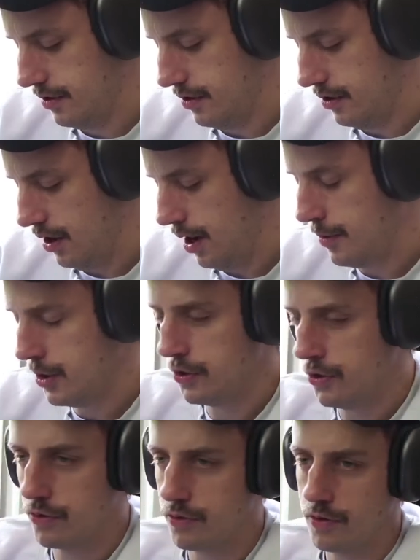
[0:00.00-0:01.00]
I mean,
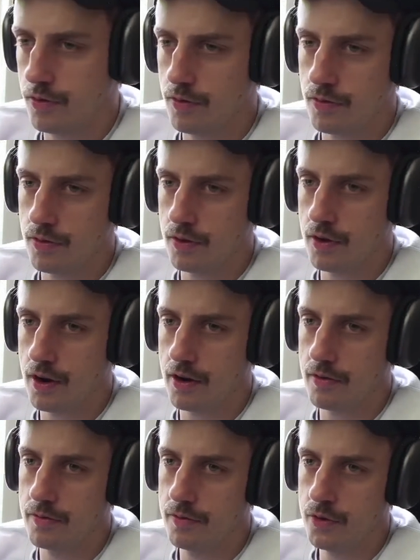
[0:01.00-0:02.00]
you
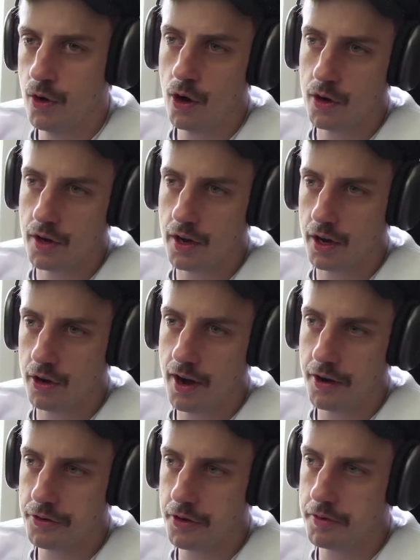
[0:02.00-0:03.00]
know, you are gonna get
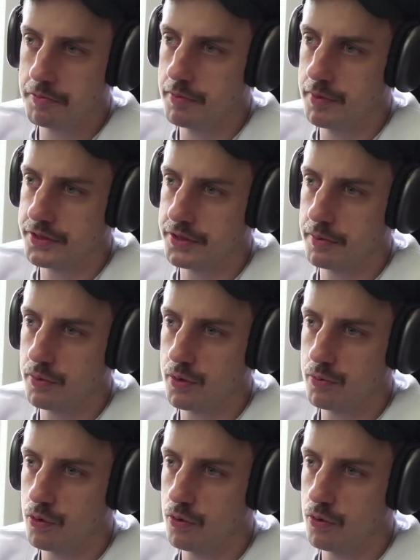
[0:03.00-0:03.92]
clowned on by some people,